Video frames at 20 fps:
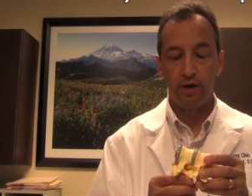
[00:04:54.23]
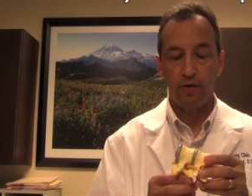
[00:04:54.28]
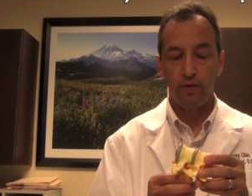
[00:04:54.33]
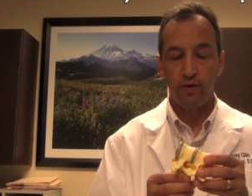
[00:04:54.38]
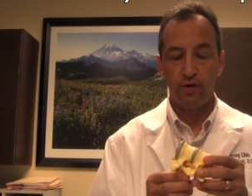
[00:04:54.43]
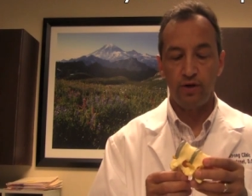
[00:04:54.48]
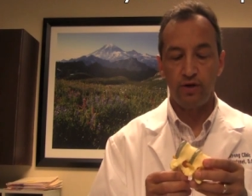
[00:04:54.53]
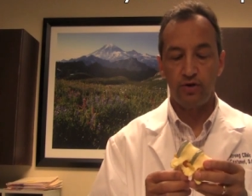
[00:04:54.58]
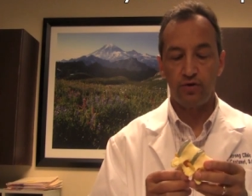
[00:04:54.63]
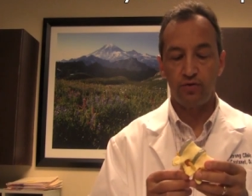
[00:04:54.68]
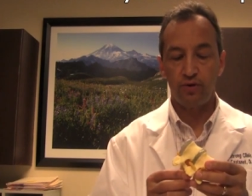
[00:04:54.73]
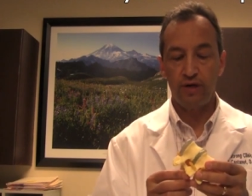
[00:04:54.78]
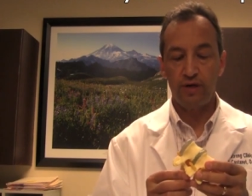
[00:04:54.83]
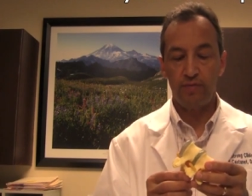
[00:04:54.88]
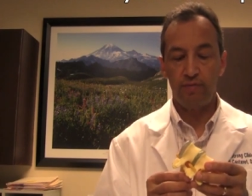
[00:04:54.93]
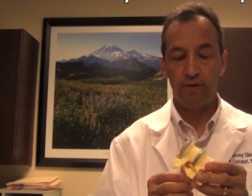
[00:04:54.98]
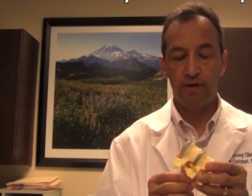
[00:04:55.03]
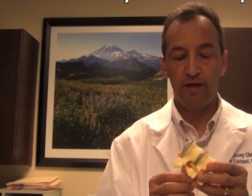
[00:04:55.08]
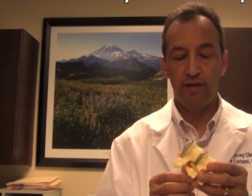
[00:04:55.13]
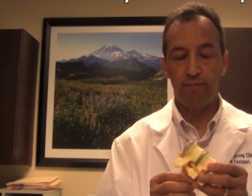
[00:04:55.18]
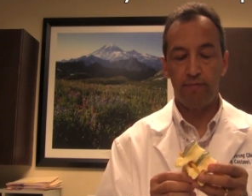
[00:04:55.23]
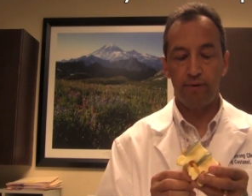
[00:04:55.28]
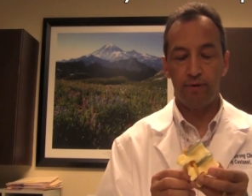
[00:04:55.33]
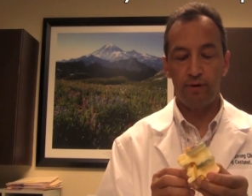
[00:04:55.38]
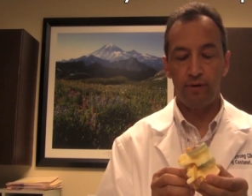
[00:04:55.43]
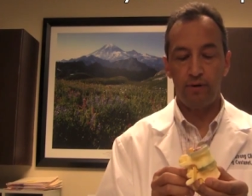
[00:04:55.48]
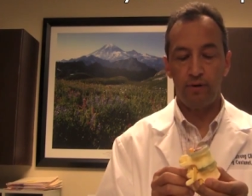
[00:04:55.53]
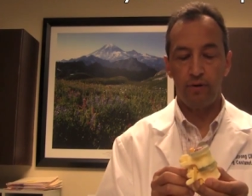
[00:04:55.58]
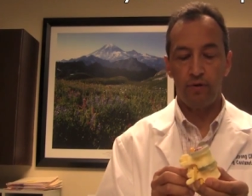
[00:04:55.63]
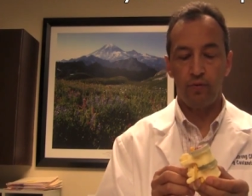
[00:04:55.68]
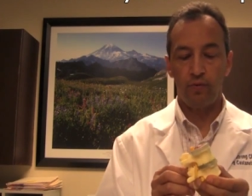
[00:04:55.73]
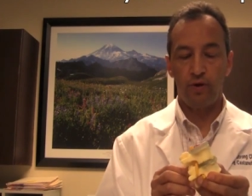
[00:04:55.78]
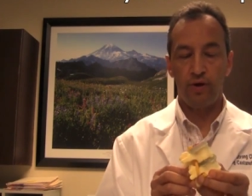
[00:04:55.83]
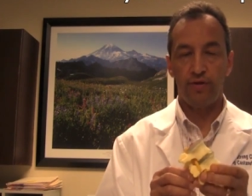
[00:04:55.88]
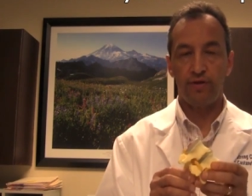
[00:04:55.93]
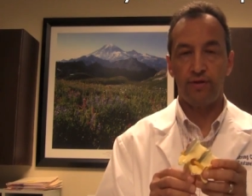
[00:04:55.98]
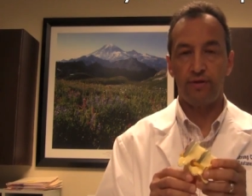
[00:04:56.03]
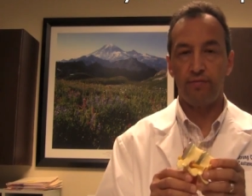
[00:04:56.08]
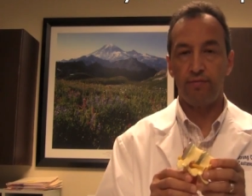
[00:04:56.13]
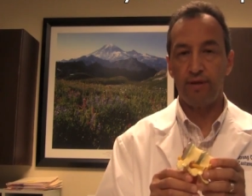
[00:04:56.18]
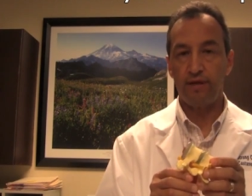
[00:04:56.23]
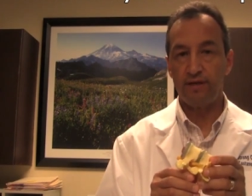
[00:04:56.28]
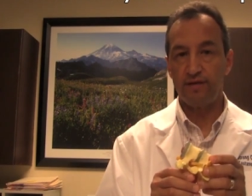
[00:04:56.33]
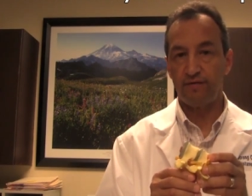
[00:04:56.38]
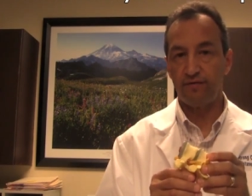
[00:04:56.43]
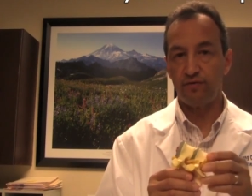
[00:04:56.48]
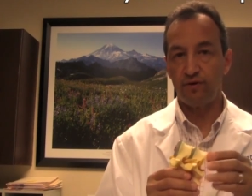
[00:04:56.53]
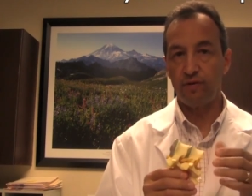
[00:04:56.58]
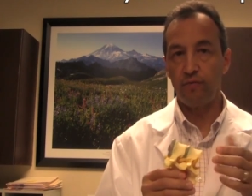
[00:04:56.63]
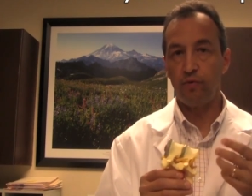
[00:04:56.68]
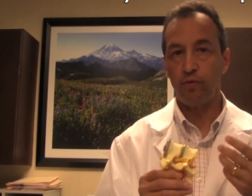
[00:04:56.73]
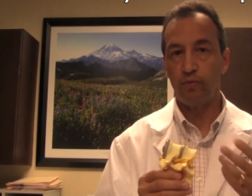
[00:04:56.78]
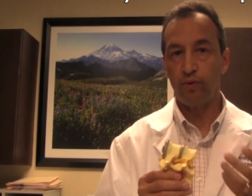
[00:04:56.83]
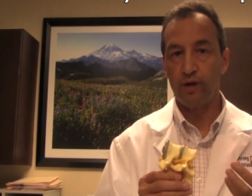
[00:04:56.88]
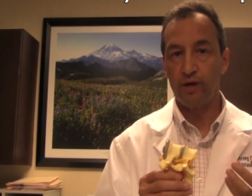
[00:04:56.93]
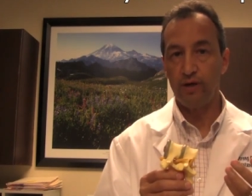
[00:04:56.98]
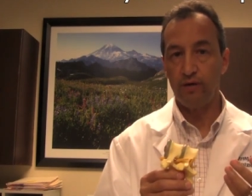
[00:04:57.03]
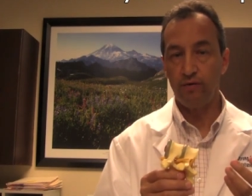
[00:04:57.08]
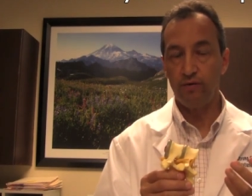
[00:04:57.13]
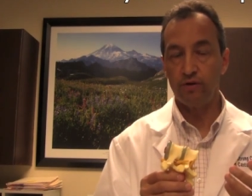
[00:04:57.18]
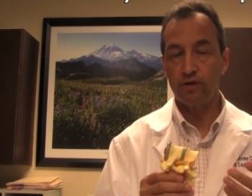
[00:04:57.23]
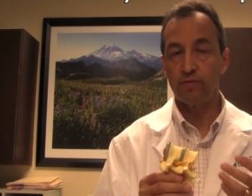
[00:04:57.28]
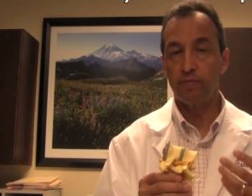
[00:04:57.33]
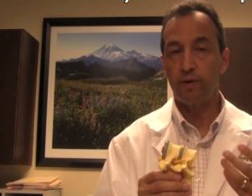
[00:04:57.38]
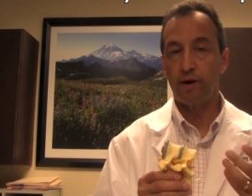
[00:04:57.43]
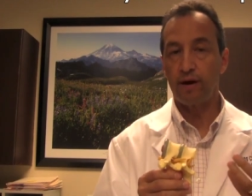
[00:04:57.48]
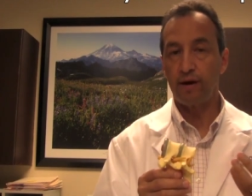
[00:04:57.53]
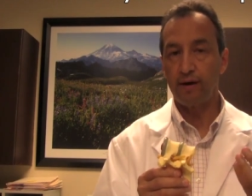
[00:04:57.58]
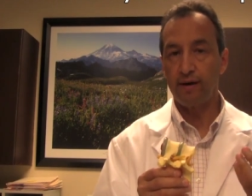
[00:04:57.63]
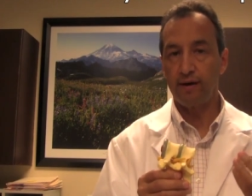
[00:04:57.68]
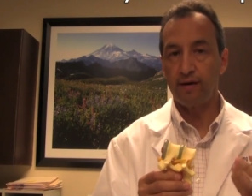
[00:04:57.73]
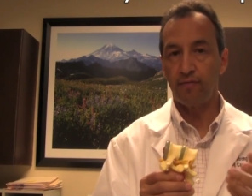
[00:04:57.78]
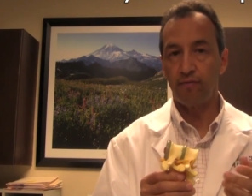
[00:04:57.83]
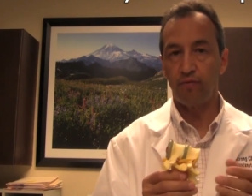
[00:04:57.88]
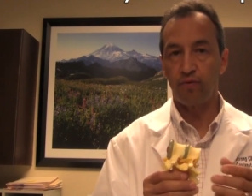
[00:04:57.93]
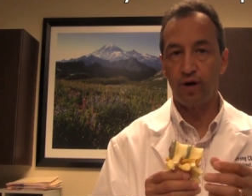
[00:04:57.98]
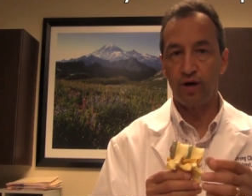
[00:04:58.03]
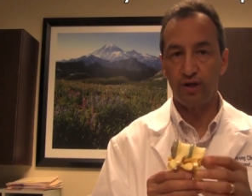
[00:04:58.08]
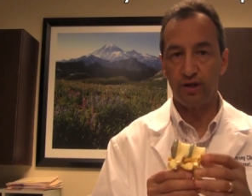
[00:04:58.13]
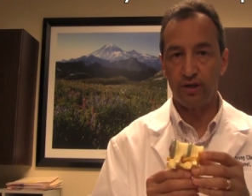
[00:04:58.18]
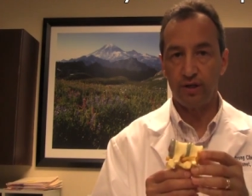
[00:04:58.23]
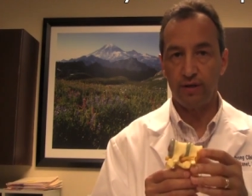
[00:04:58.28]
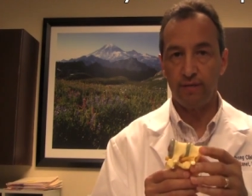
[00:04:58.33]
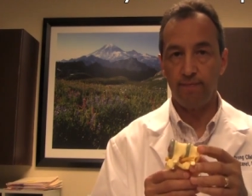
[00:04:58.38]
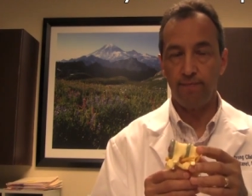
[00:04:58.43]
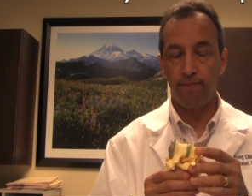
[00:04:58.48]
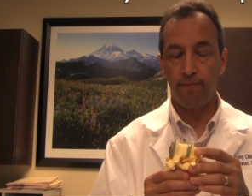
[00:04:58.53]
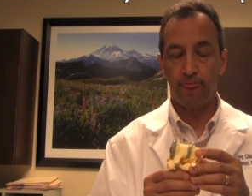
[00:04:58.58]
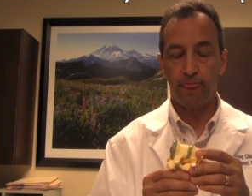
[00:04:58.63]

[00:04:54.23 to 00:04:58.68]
When you treat people with the means of treatment we use, spinal decompression,